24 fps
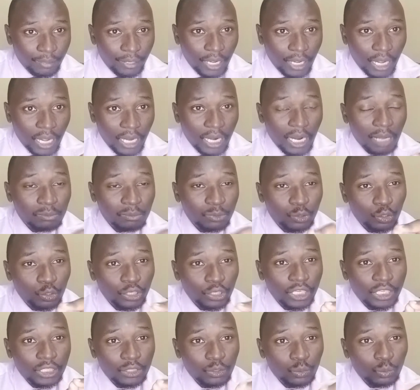And I'm
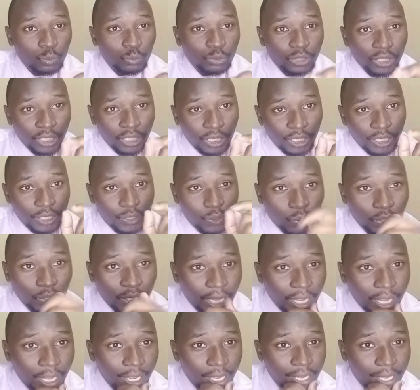talking to Generation
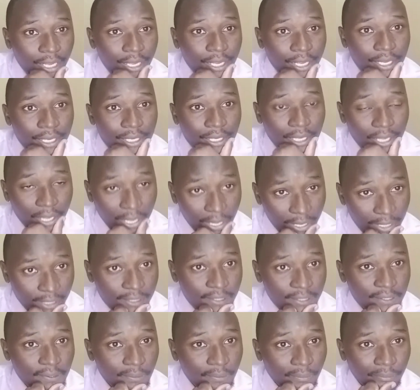A
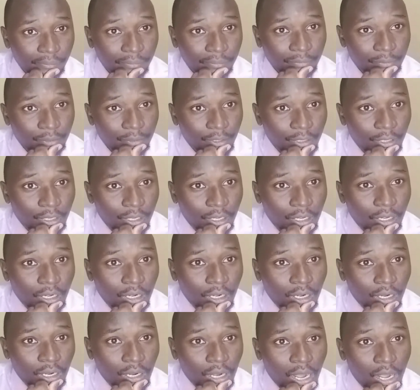X.
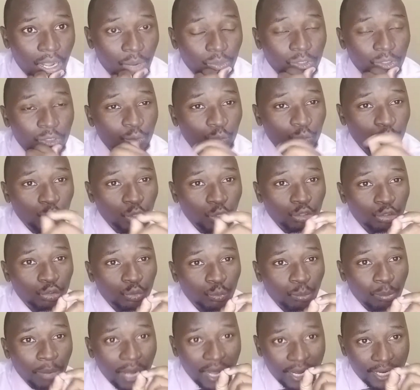I want to talk to
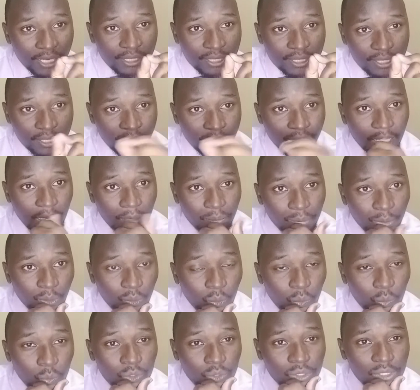parents here
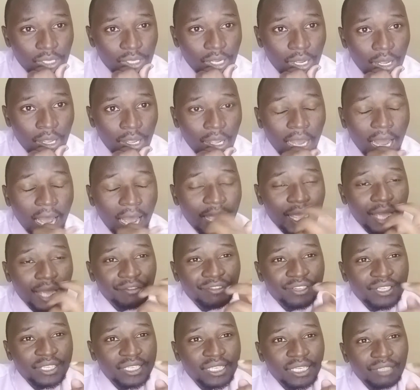because I have
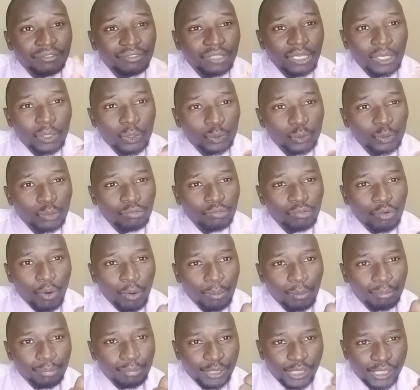received a lot of
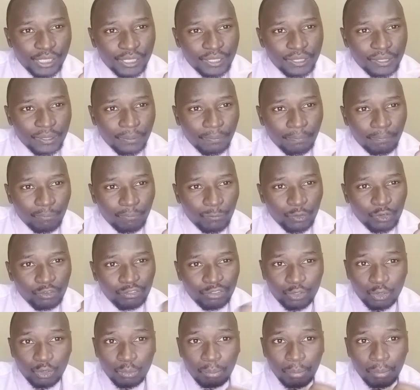complaints
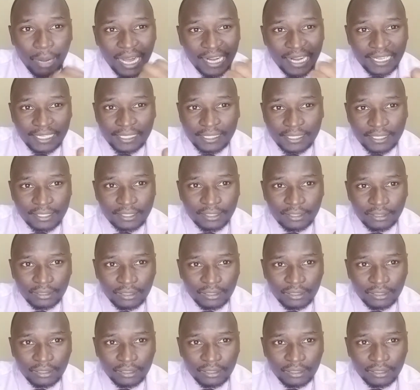from parents